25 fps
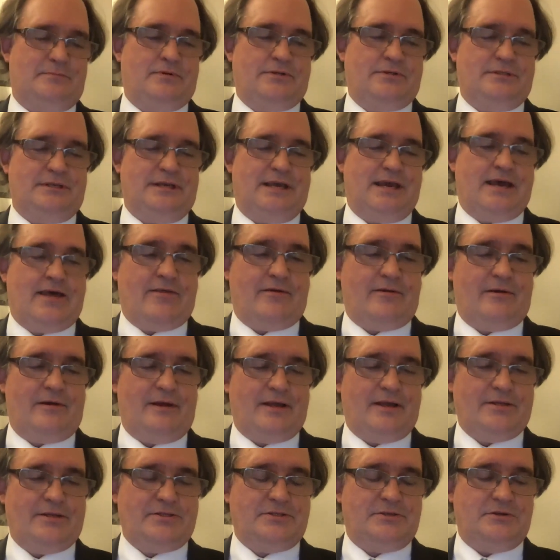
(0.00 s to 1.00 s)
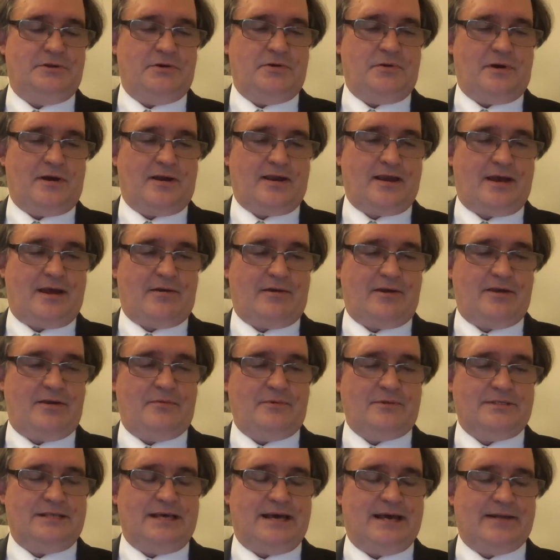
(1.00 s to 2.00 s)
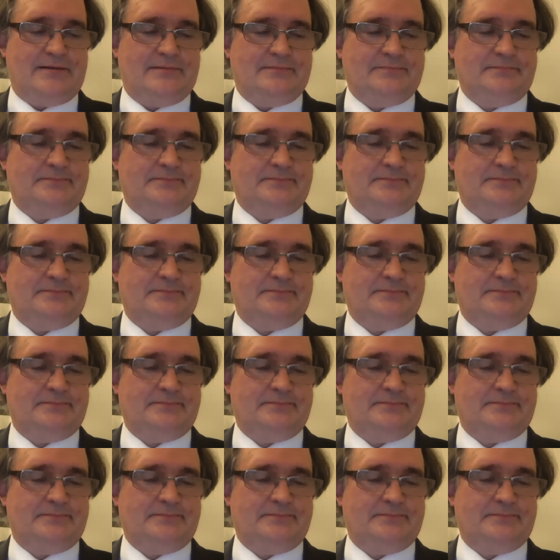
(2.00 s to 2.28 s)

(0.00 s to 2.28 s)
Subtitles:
put together against New York, how key was that?